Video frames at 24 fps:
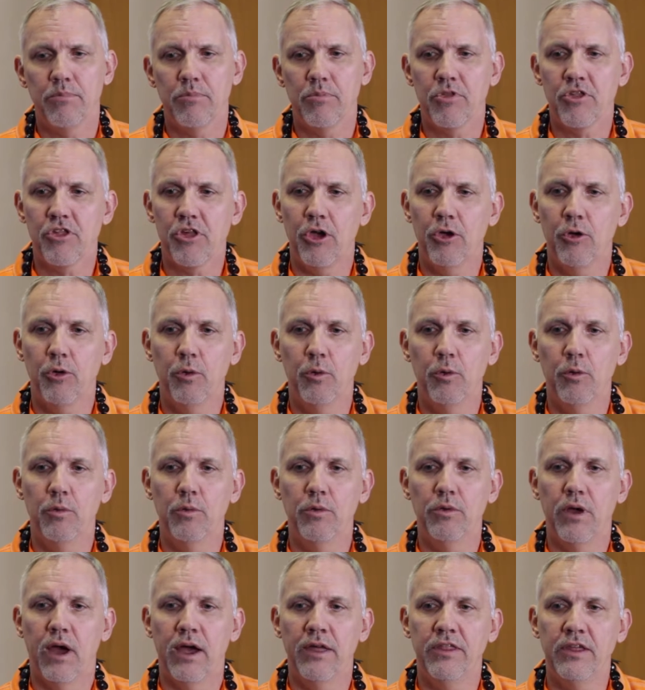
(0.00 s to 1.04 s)
So
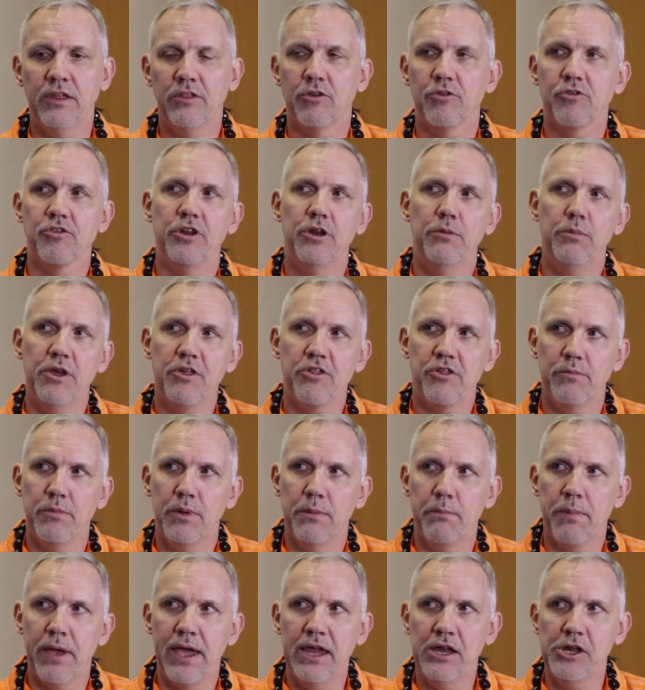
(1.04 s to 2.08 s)
I think there's going to be some
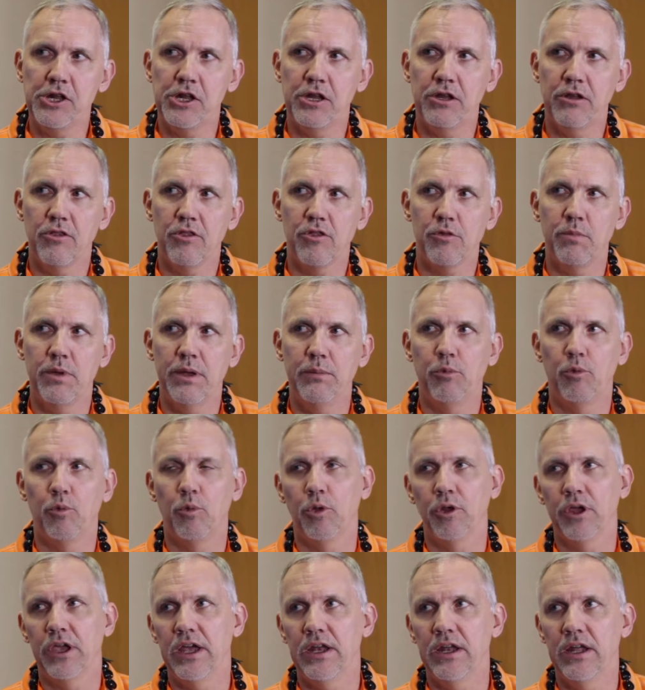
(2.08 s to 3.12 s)
impatience. People
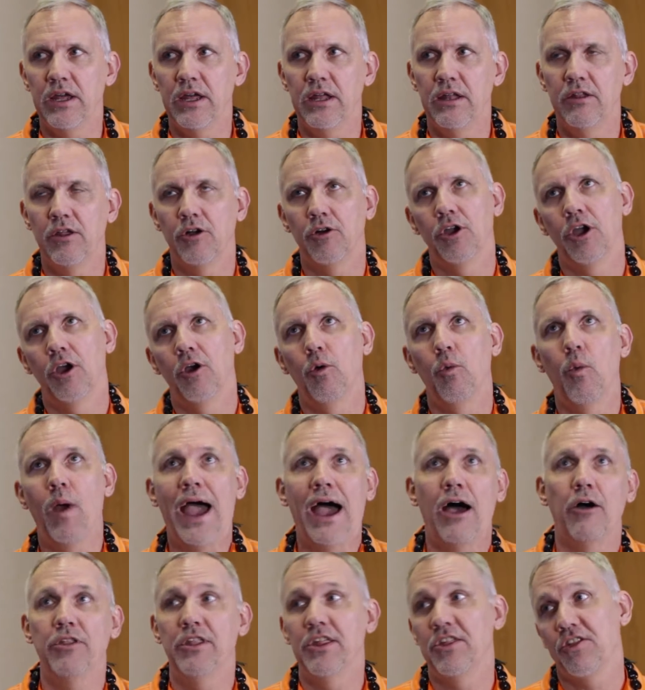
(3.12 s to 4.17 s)
will get in, they'll go,
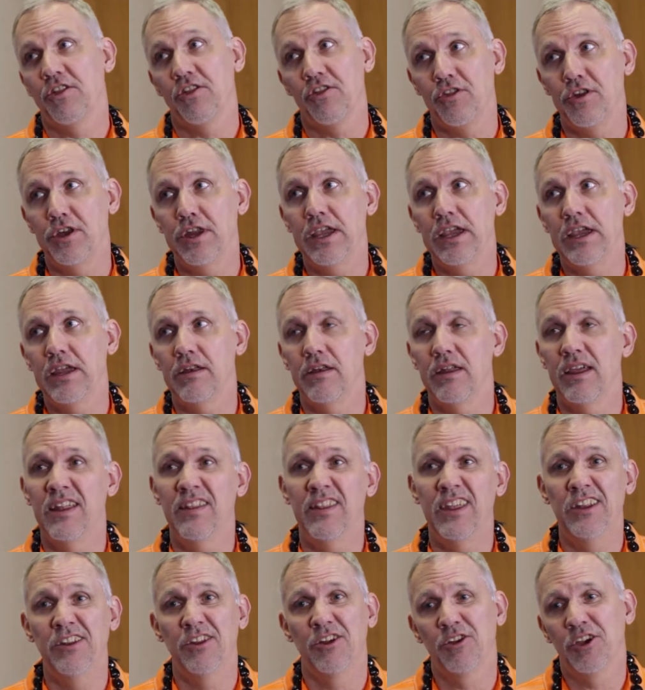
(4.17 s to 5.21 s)
wow, this is neat,
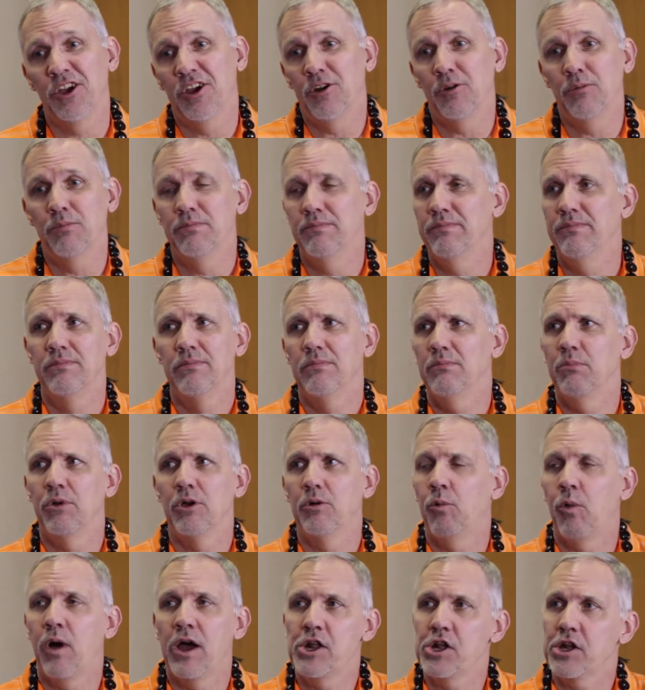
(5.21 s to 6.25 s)
and then they'll go,
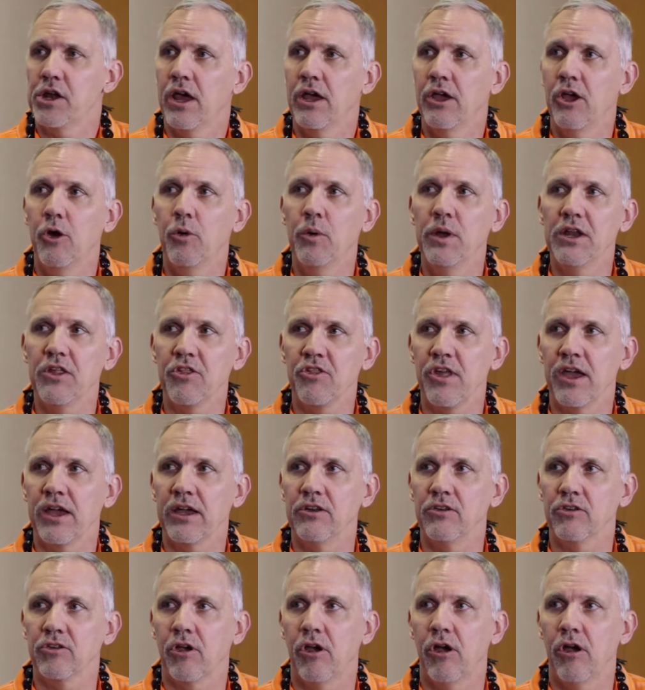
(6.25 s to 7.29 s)
but why should I go in a
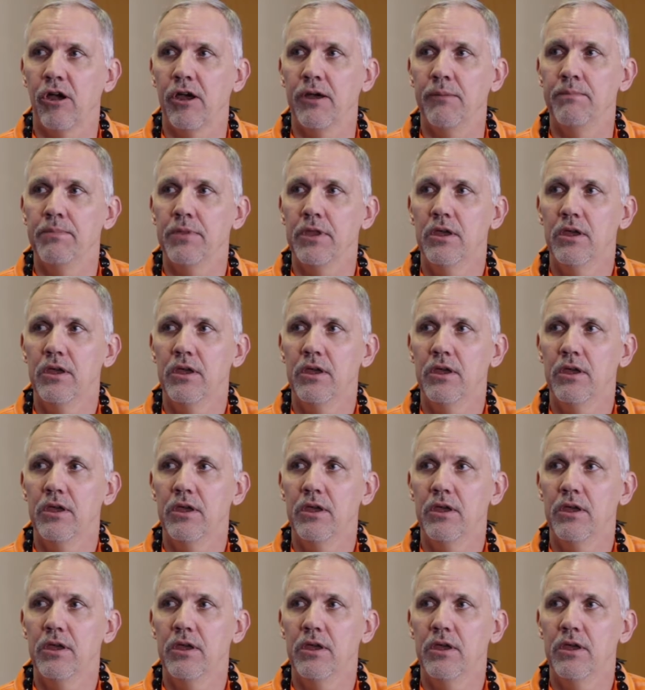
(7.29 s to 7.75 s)
second time?